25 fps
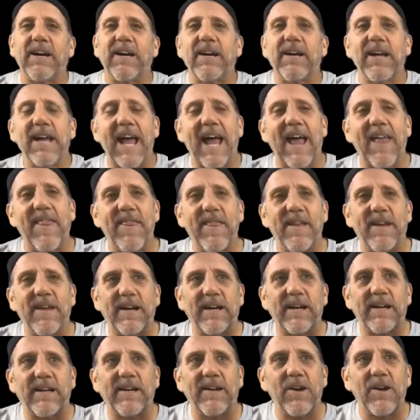
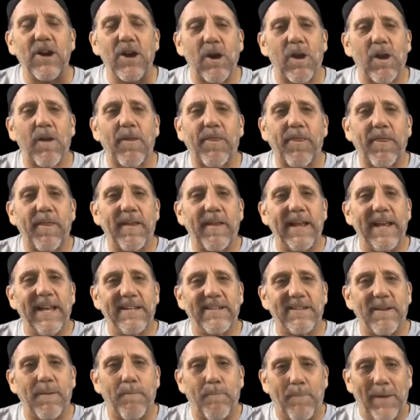the Earth is
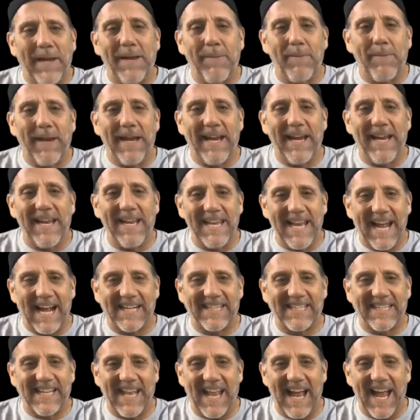a BB next
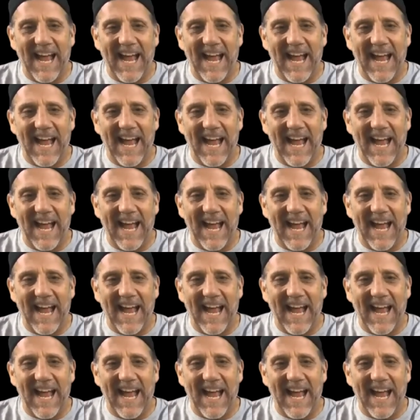to that.